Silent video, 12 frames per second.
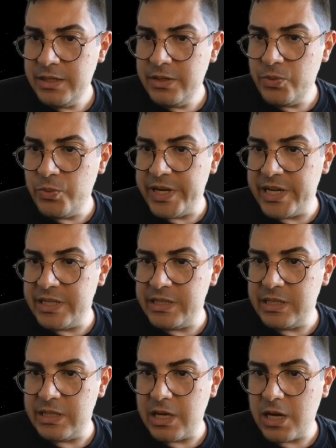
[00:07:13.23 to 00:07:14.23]
We can
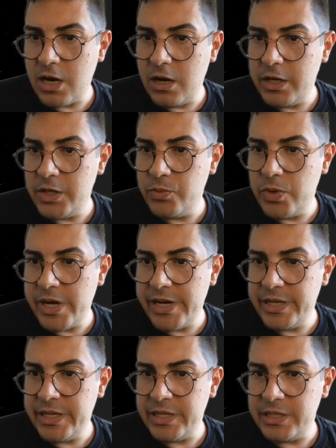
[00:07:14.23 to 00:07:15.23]
see the current one
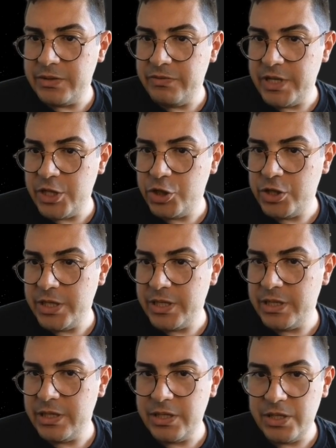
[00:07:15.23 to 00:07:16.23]
is
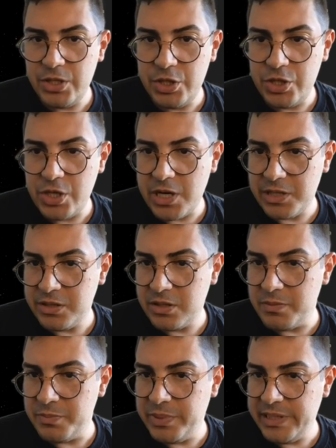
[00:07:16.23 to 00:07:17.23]
finishing, just
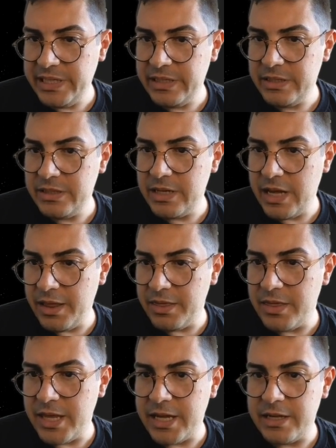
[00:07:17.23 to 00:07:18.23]
completed, and
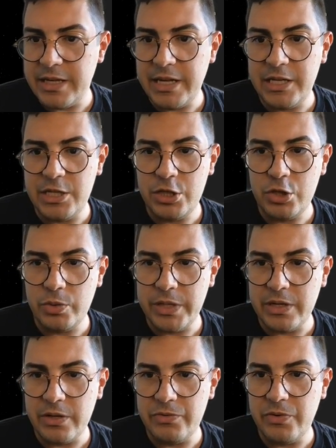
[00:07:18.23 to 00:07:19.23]
then the history
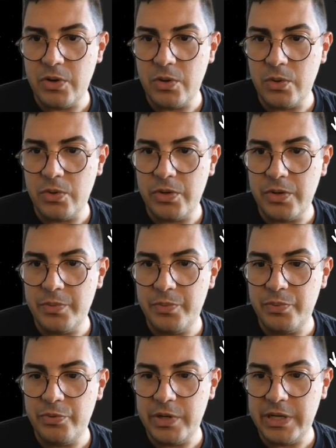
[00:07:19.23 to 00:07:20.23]
of all the
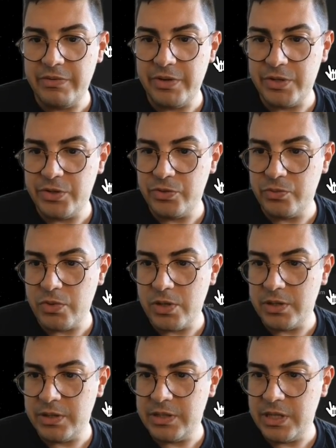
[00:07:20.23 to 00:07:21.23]
previous
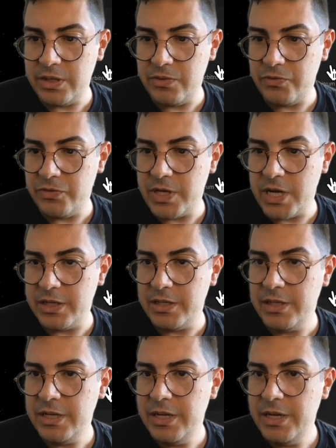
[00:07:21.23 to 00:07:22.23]
ones that you've done.
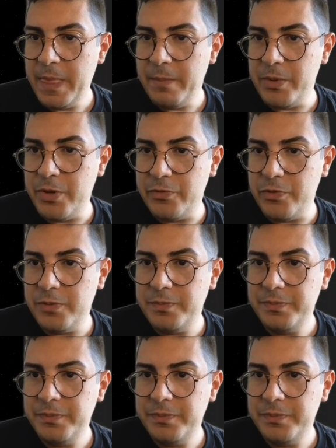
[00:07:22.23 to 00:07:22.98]
Beautiful.